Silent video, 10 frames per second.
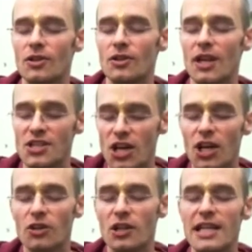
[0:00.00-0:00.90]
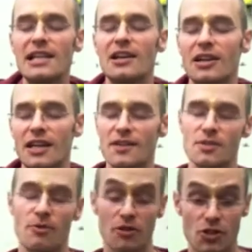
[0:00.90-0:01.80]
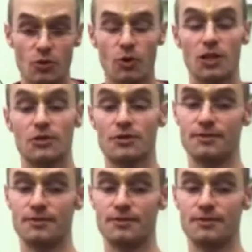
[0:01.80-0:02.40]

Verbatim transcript: eternal Leela in the spiritual world.